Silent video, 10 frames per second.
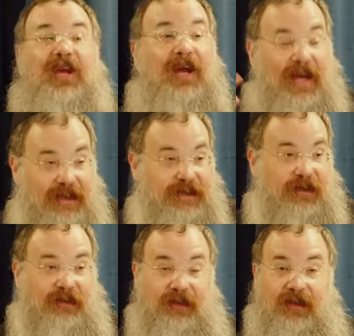
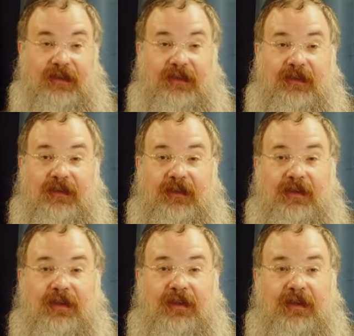consciousness
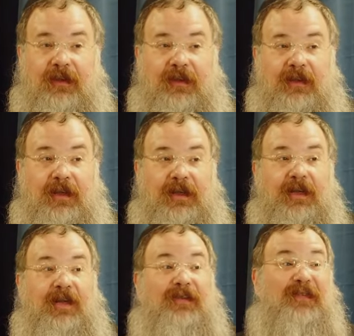
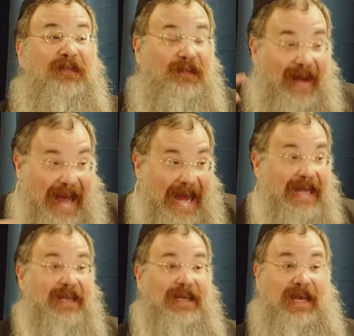is
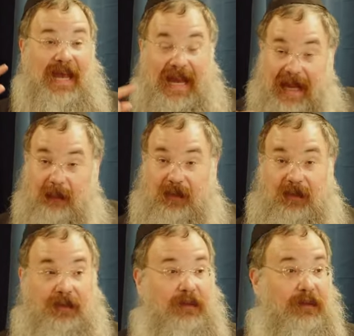finally
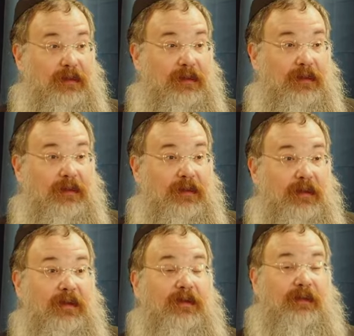able
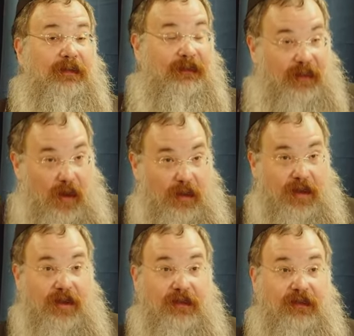to
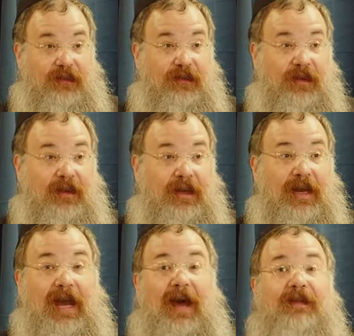focus
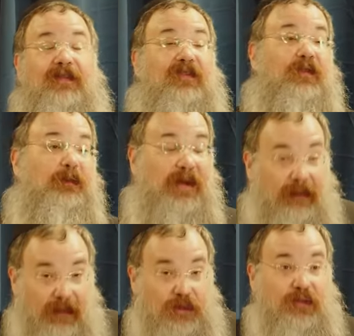on the
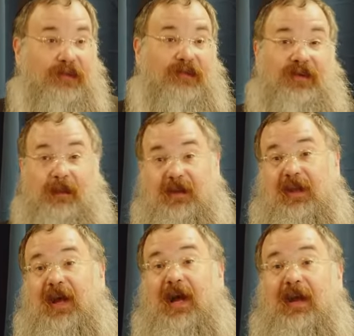spiritual
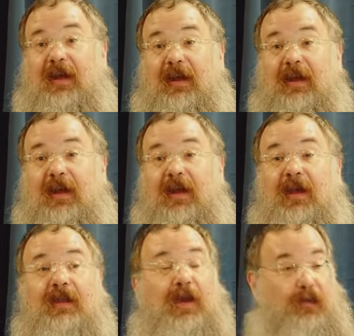stimuli
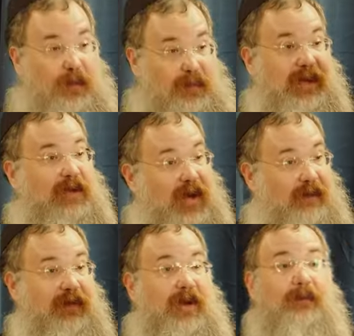that were being
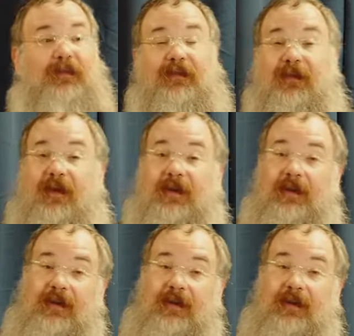covered up before.